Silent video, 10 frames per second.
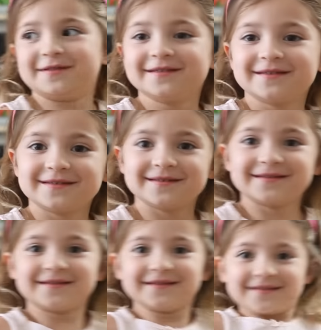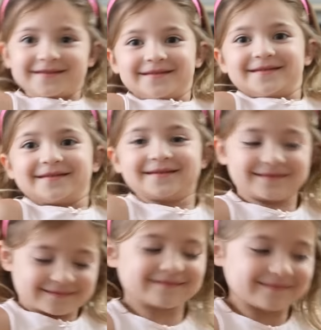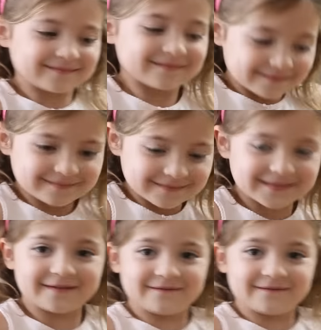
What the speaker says: Do you think it's weird? Are you ready to try it though?